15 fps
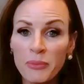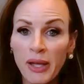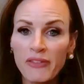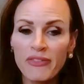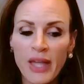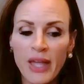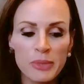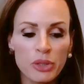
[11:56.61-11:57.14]

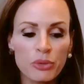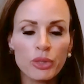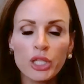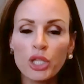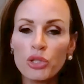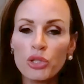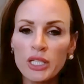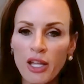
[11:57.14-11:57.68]
my family
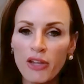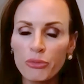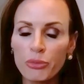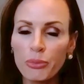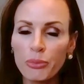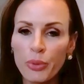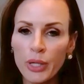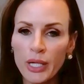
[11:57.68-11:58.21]
reunion of
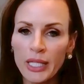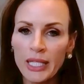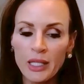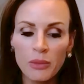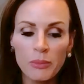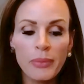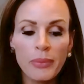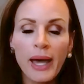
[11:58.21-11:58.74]

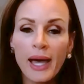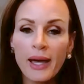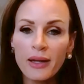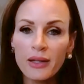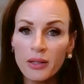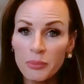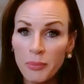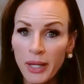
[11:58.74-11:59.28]
bringing
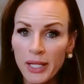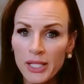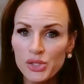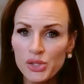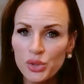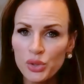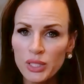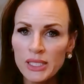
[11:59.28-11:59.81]
back my
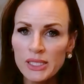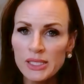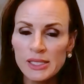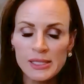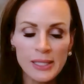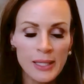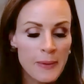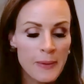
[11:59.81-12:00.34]

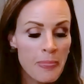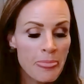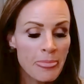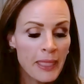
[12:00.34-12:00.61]
students.